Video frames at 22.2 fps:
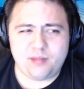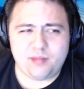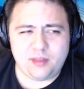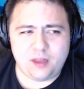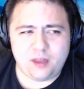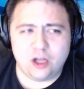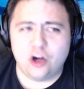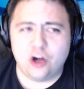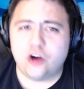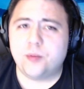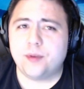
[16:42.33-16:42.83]

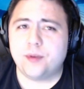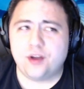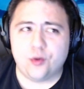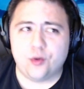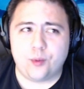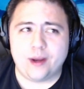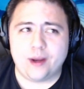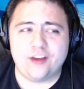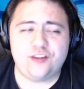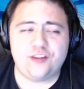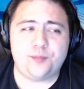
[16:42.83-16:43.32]
home and
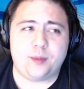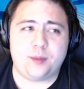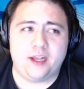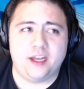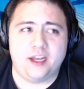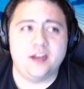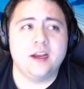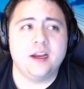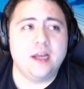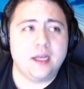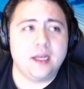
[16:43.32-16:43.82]
away
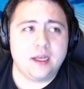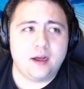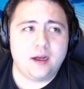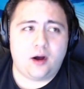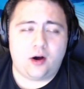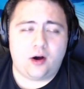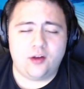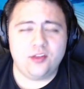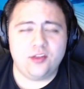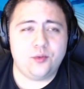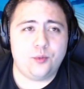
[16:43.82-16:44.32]
split.
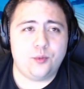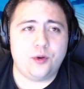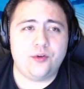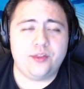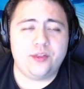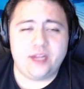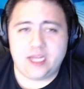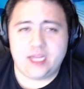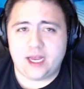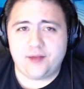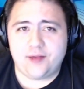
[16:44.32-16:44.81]
On the
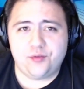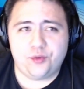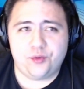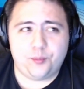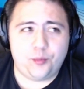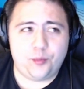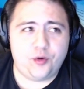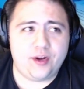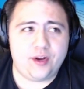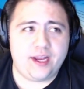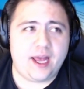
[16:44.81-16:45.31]
road, the Avs are
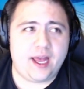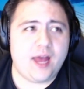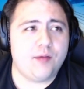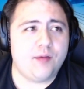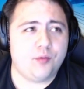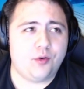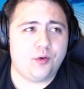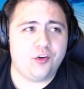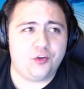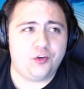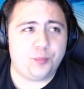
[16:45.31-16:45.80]
pretty
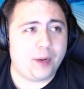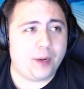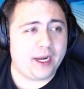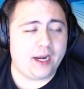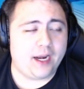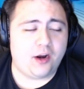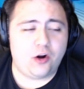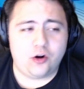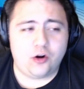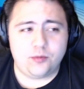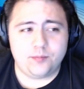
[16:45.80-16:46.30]
average, but
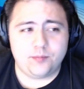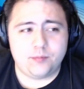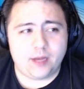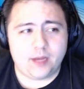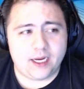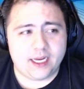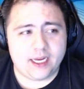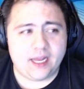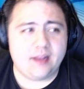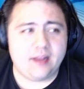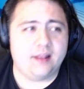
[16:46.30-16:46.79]
at home,
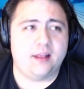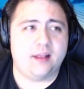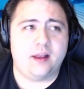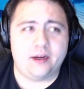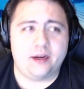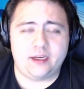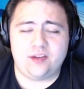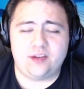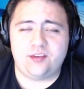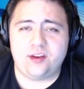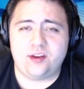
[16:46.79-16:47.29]
again,
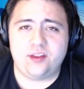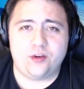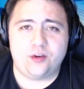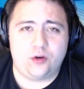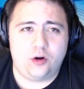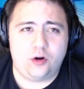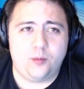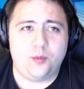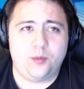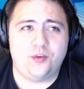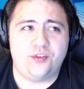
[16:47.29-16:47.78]
like I said,
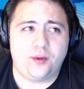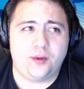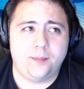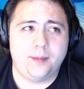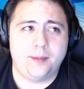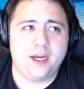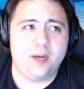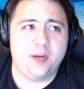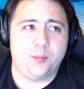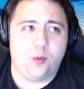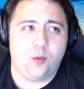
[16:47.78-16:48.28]
they're almost
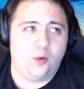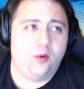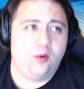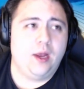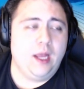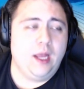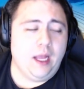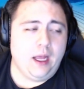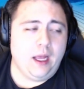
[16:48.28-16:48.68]
unbeatable.